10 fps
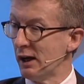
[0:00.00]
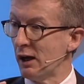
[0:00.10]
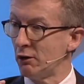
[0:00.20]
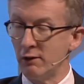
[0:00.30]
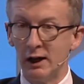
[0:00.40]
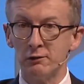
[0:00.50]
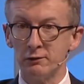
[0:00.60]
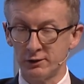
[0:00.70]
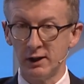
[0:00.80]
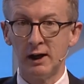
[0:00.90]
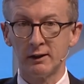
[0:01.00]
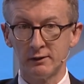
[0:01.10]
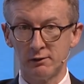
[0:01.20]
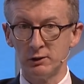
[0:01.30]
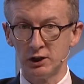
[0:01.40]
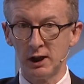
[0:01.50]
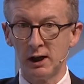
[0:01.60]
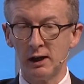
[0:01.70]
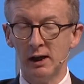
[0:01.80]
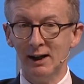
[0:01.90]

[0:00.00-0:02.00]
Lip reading: around targets which are